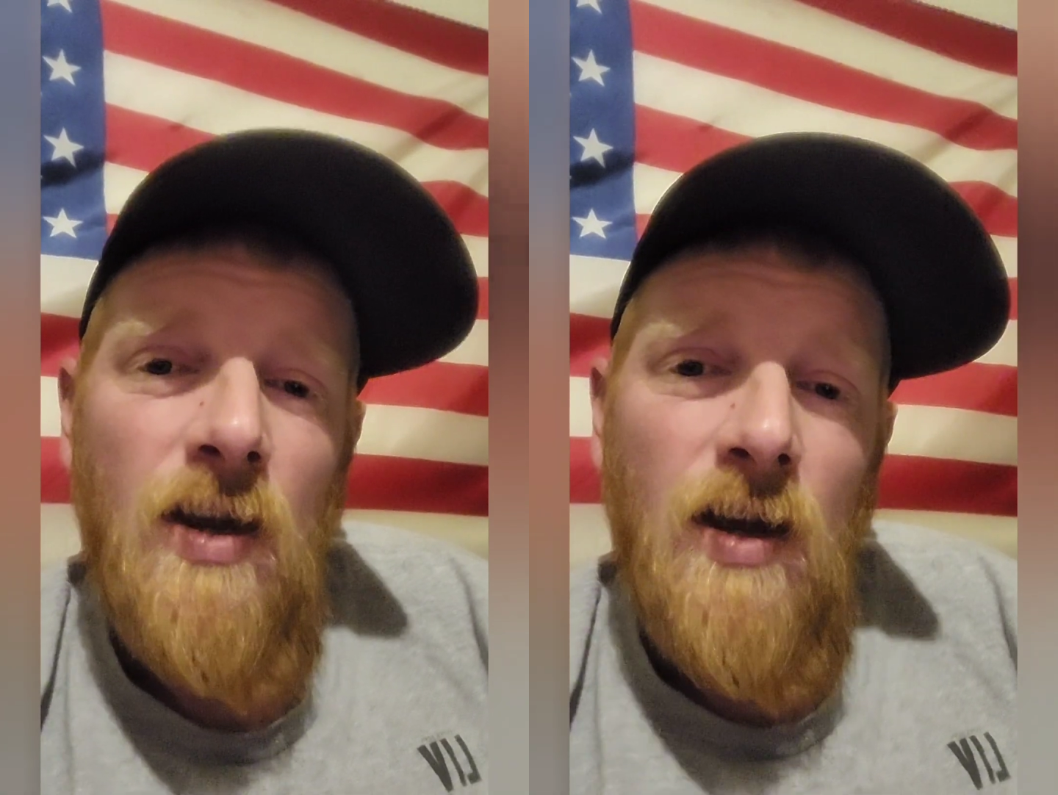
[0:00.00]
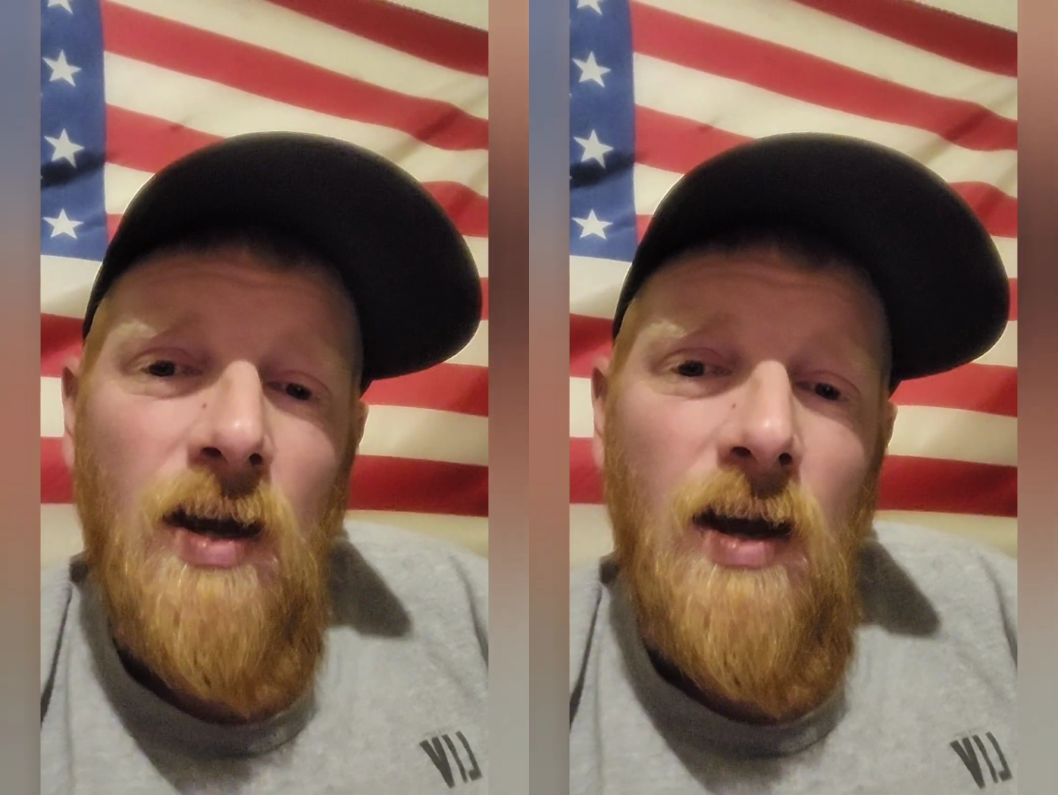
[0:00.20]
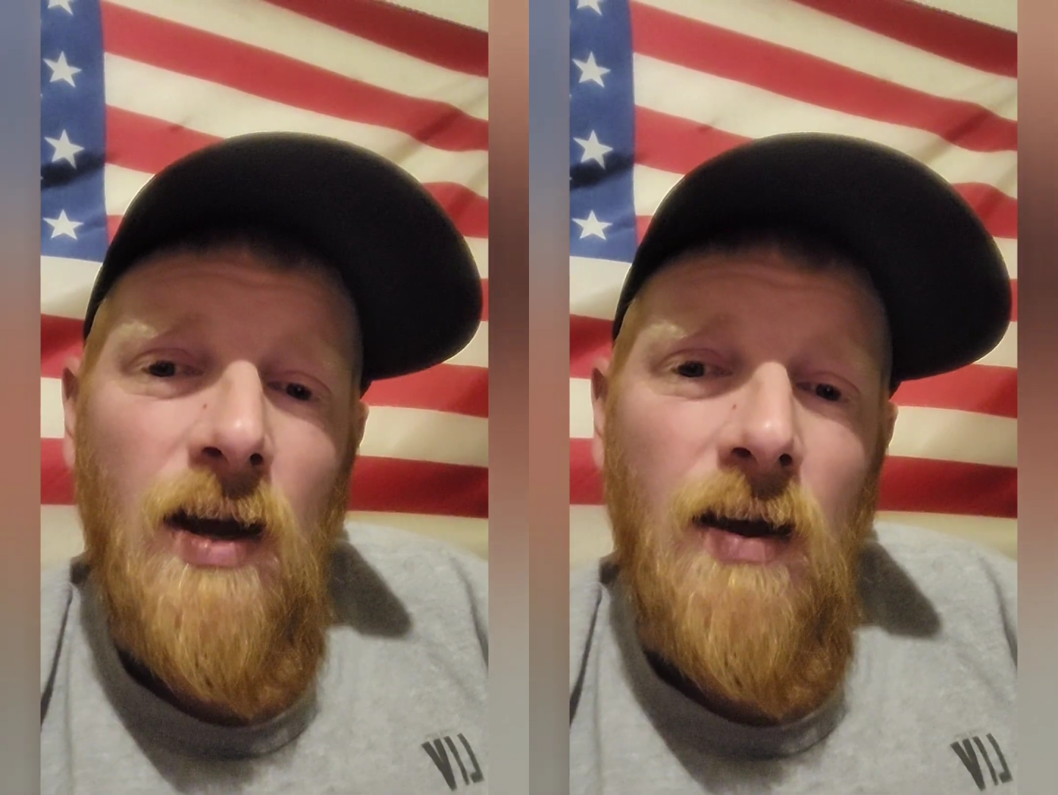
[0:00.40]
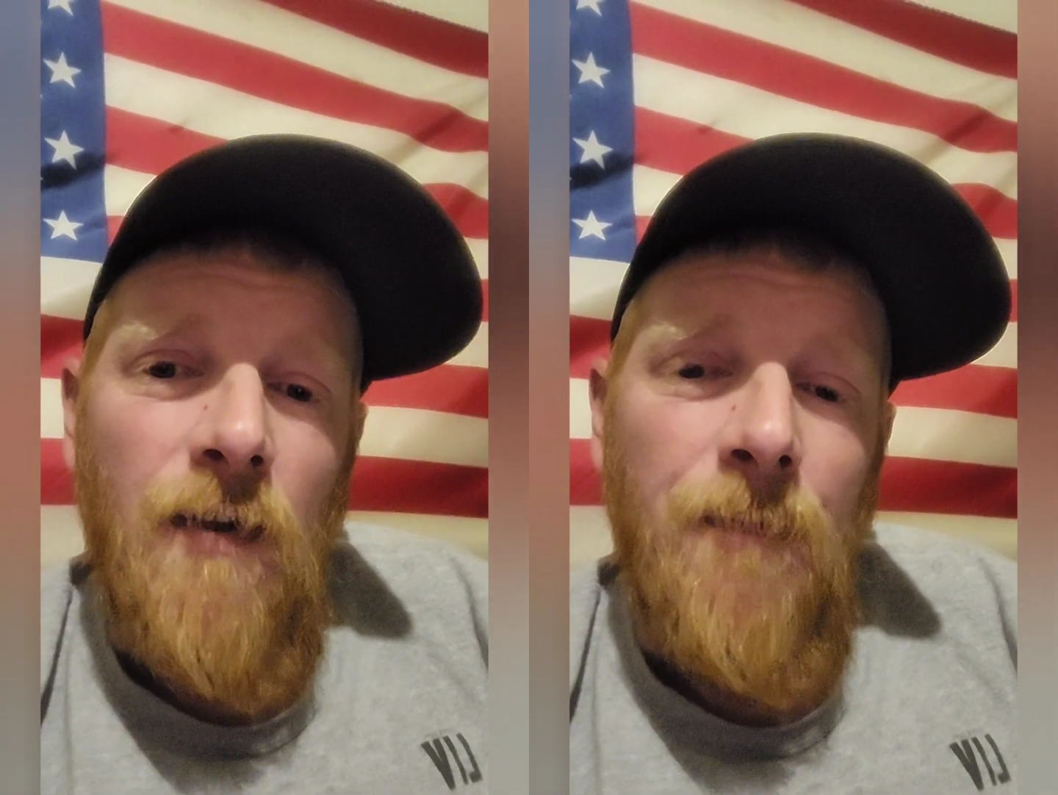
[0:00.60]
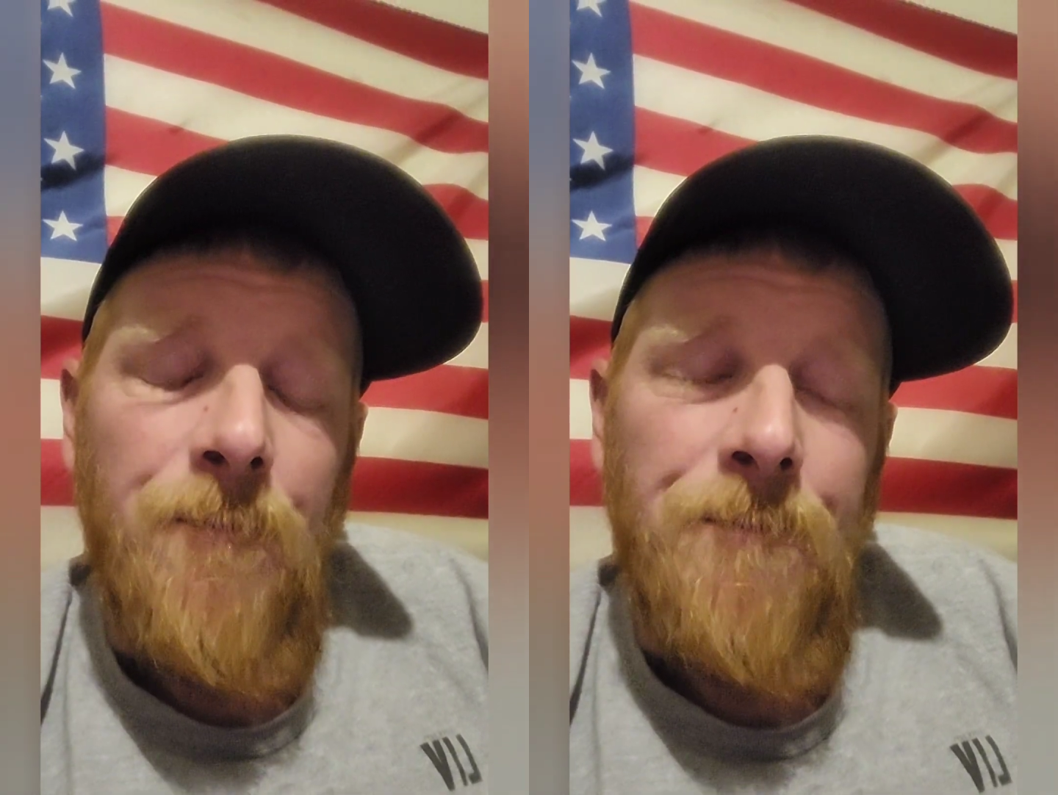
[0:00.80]

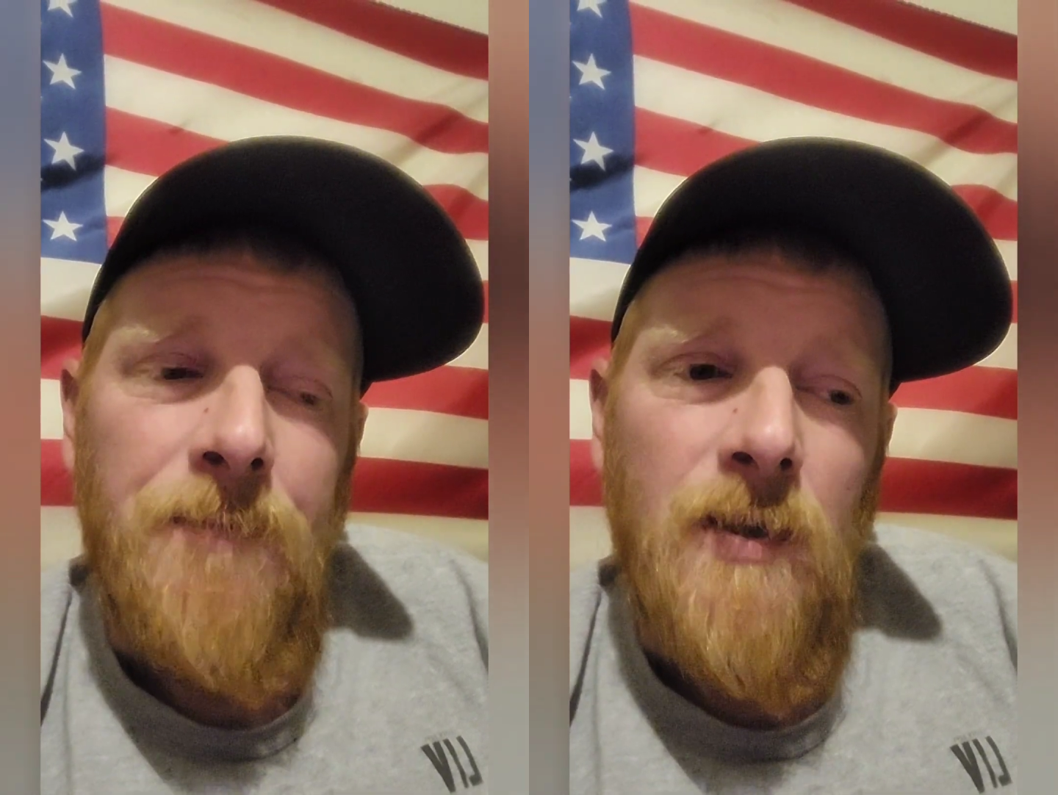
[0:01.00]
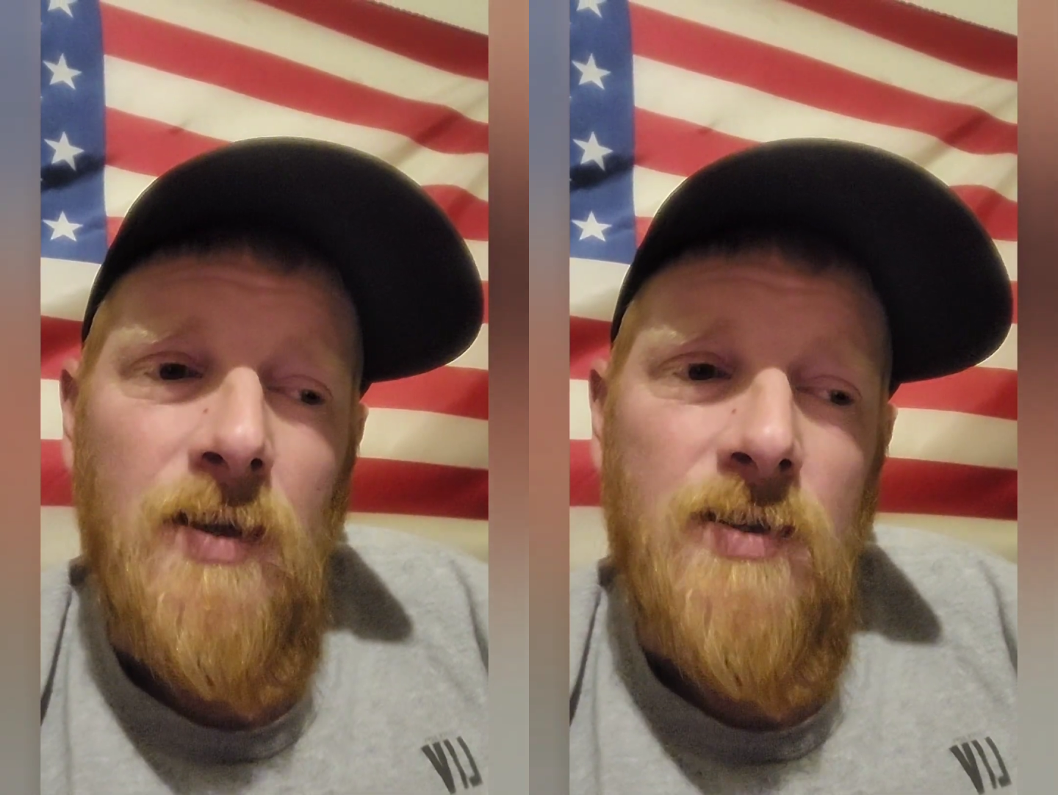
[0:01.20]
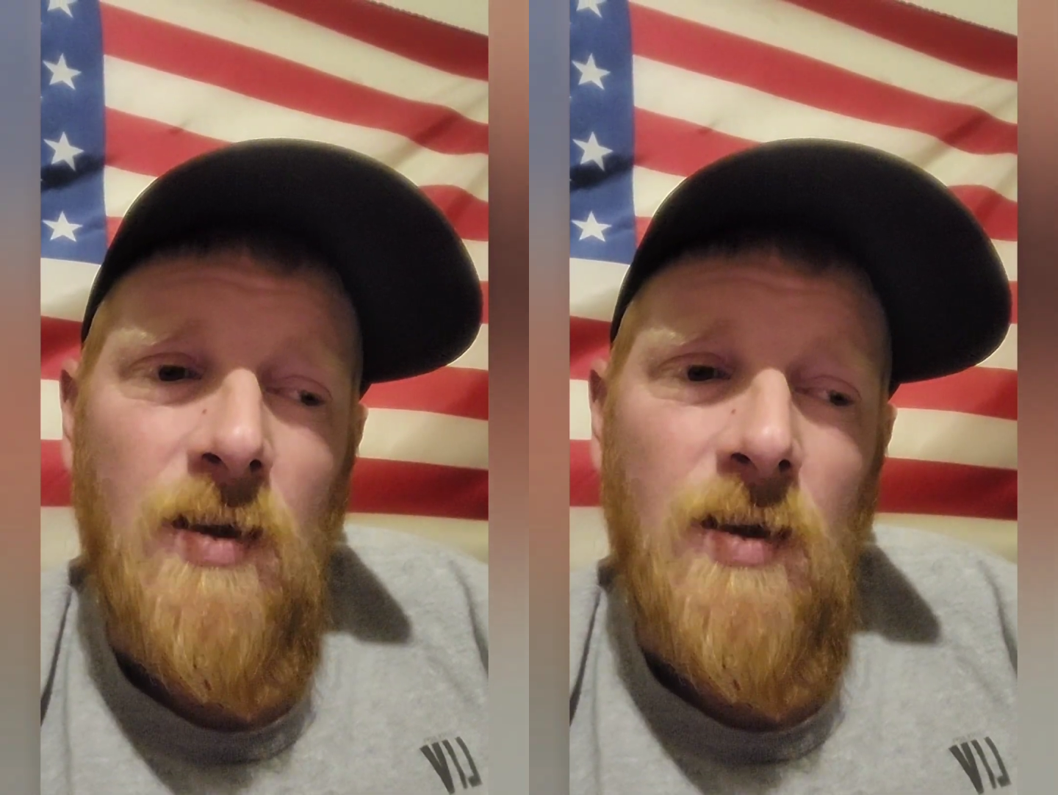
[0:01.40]
Because,